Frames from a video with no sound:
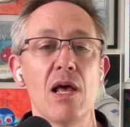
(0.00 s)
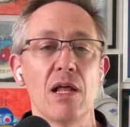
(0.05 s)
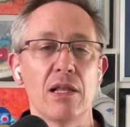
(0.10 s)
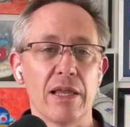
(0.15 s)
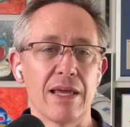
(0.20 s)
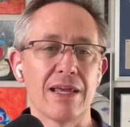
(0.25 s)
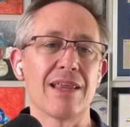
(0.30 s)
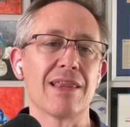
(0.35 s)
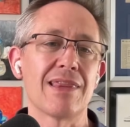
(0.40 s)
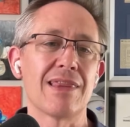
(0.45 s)

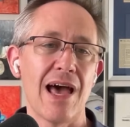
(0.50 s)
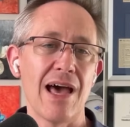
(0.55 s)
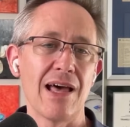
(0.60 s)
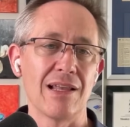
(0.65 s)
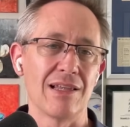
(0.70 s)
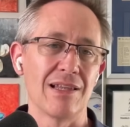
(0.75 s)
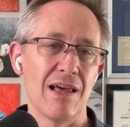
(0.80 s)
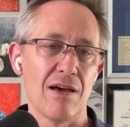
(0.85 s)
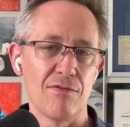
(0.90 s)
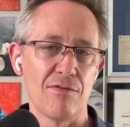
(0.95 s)

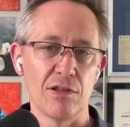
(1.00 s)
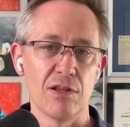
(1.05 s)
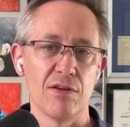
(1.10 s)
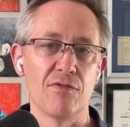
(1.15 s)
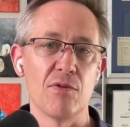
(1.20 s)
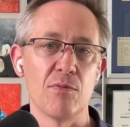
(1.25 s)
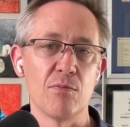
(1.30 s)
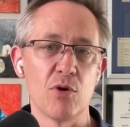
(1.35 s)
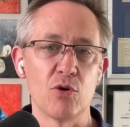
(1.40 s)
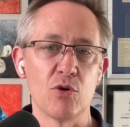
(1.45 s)
That level of
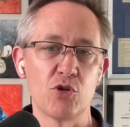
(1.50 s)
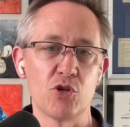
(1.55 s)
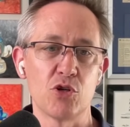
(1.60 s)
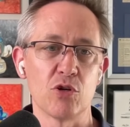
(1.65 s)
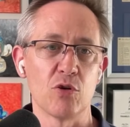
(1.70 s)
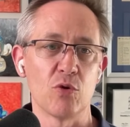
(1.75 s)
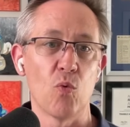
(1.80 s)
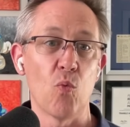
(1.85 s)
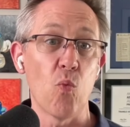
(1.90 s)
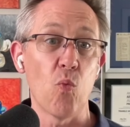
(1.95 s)

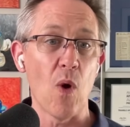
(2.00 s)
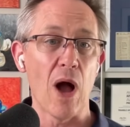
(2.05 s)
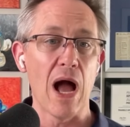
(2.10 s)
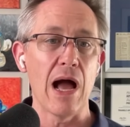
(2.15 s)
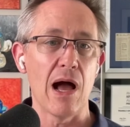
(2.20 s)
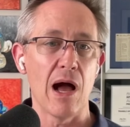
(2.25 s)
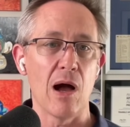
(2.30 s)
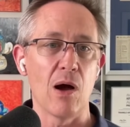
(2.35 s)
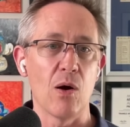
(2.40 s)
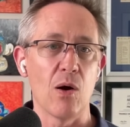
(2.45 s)
emotional
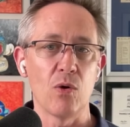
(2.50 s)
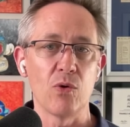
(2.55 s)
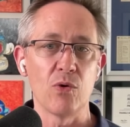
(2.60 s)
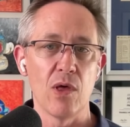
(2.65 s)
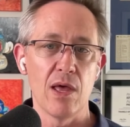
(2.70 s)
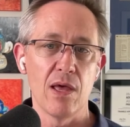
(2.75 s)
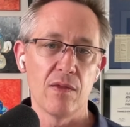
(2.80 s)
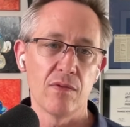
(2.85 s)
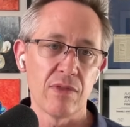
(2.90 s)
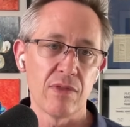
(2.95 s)
wow
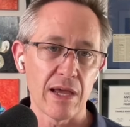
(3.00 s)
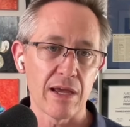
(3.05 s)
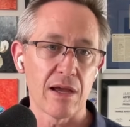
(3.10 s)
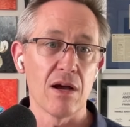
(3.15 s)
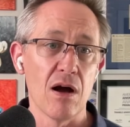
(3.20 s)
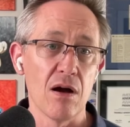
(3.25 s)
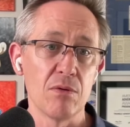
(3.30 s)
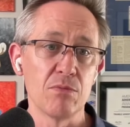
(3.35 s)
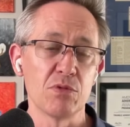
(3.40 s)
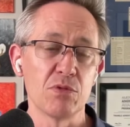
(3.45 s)
that
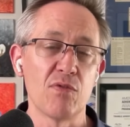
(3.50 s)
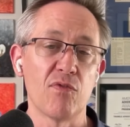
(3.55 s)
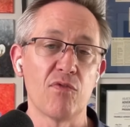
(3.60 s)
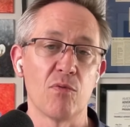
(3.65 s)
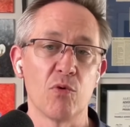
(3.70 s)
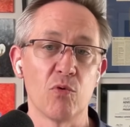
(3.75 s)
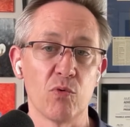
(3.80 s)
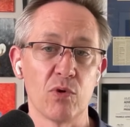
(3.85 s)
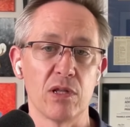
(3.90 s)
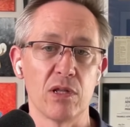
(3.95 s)
comes from
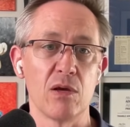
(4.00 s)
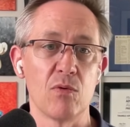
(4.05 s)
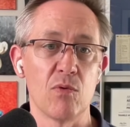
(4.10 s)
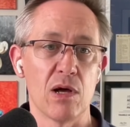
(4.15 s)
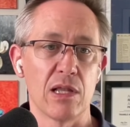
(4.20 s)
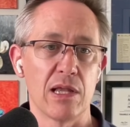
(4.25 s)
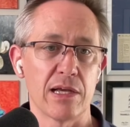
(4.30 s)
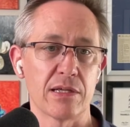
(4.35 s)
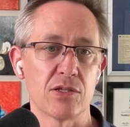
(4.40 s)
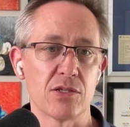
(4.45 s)
a really
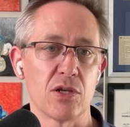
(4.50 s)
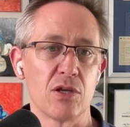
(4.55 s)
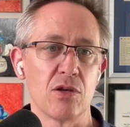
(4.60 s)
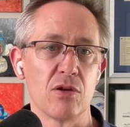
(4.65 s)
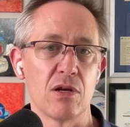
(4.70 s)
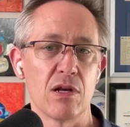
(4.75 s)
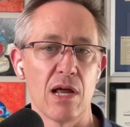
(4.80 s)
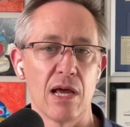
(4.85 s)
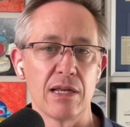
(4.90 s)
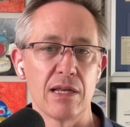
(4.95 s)
well
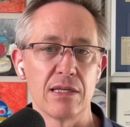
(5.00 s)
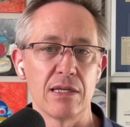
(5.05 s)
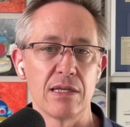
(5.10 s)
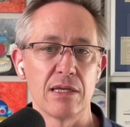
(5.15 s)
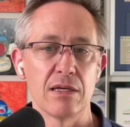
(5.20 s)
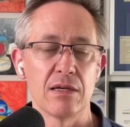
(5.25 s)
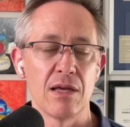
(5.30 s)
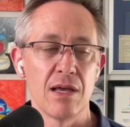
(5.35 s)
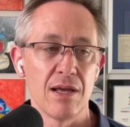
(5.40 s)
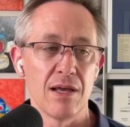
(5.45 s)
executed
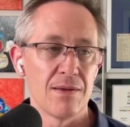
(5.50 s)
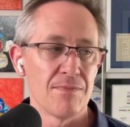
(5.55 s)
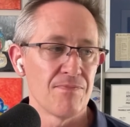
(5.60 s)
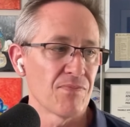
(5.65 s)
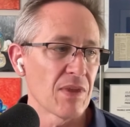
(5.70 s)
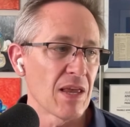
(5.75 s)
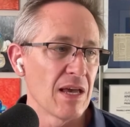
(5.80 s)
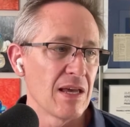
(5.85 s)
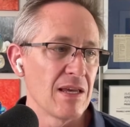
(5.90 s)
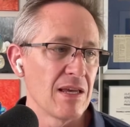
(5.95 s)
idea.
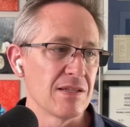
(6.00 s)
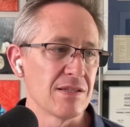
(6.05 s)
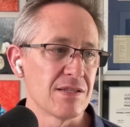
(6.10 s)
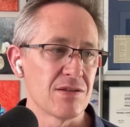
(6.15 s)
is